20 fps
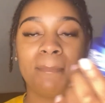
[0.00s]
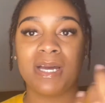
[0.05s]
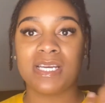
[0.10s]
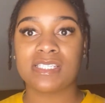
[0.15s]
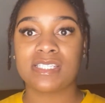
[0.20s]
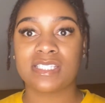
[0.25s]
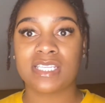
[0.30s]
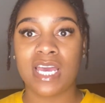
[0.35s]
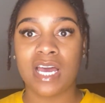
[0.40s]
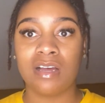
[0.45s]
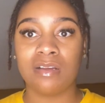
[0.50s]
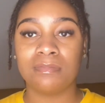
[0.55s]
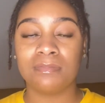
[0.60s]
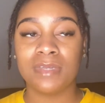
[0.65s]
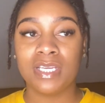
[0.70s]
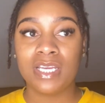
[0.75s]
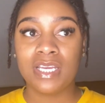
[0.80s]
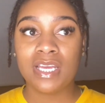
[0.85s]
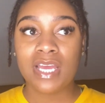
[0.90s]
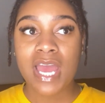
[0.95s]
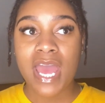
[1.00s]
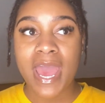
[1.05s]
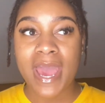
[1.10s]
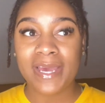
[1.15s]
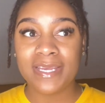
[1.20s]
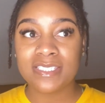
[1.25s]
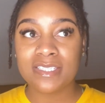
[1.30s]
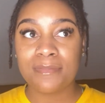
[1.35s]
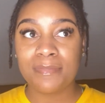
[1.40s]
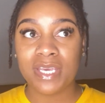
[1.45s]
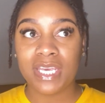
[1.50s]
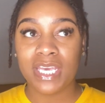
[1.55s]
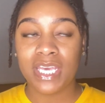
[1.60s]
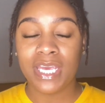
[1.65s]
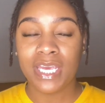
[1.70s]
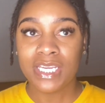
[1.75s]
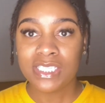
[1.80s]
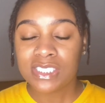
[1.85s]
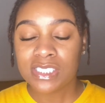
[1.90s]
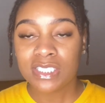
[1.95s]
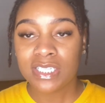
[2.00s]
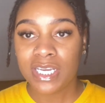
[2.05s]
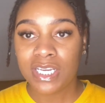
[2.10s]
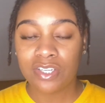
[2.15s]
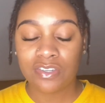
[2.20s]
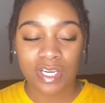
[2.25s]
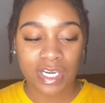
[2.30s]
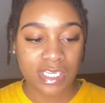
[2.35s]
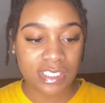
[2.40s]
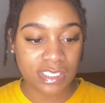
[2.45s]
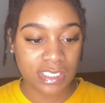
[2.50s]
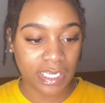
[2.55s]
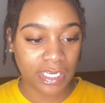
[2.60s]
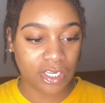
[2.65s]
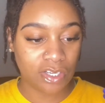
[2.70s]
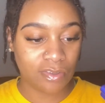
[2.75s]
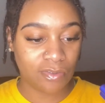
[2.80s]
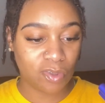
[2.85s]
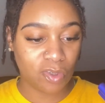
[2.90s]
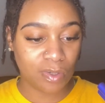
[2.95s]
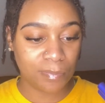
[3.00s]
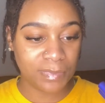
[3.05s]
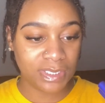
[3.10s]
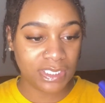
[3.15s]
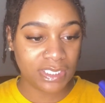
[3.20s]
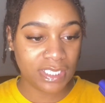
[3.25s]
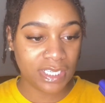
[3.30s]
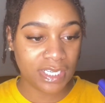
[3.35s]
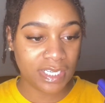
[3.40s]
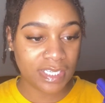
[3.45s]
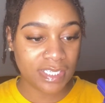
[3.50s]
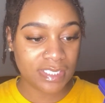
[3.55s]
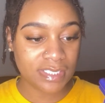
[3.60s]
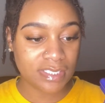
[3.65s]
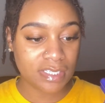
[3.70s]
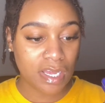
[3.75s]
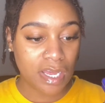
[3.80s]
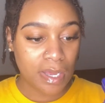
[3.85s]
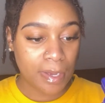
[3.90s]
my scalp hasn't been itching like crazy like it normally does.